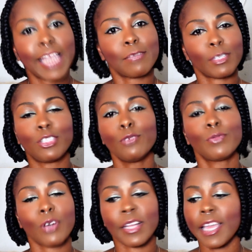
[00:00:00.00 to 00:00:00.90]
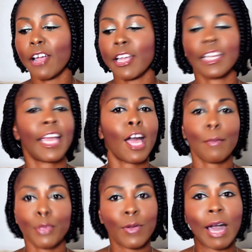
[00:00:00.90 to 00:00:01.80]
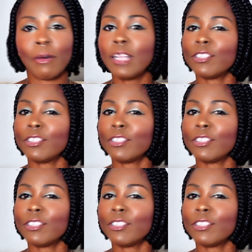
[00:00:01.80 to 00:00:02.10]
That is what dupes are. They are here to help you out.